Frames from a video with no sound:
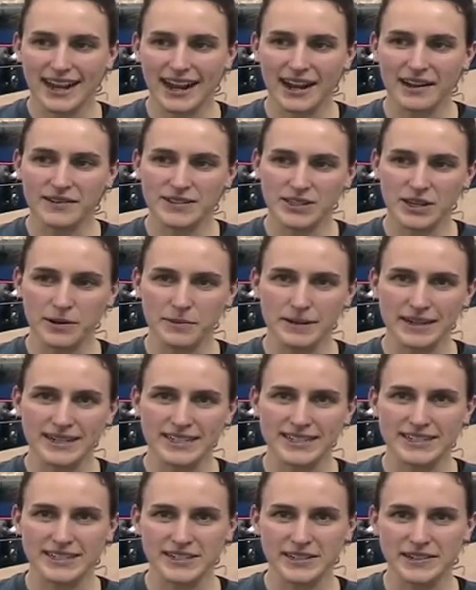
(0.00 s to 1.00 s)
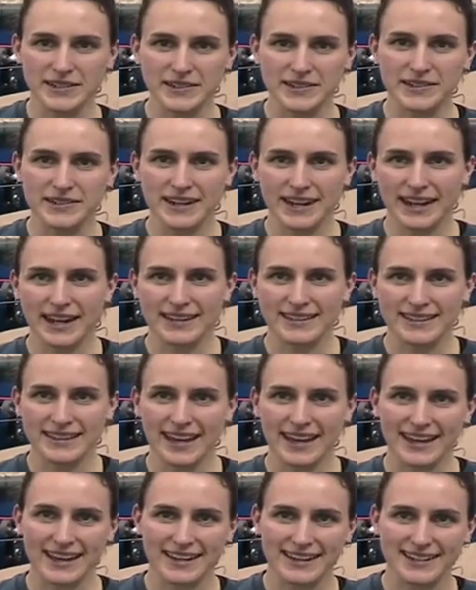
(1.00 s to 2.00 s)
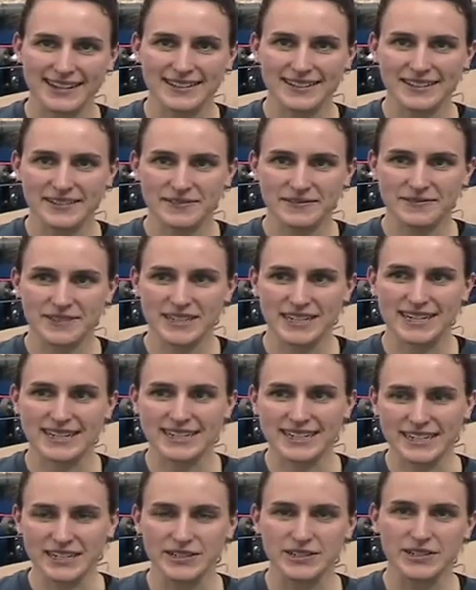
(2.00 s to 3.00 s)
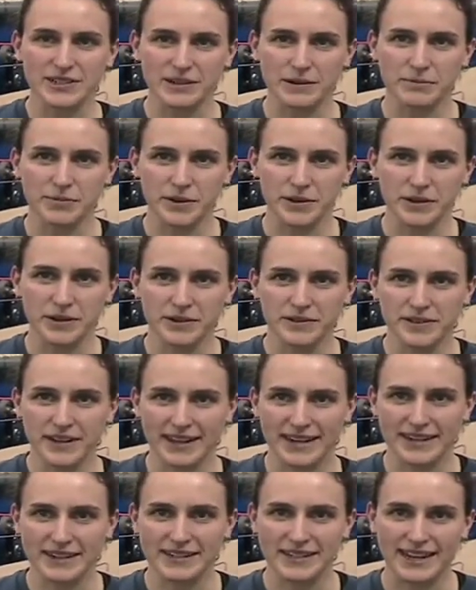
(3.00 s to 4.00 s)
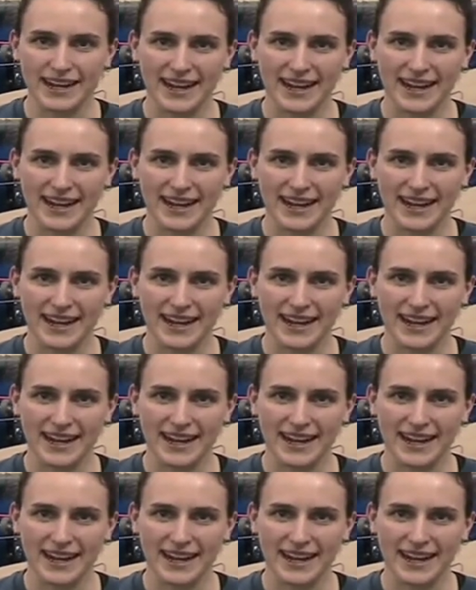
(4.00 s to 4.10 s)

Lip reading: was hoping to do, like, to continue to improve, and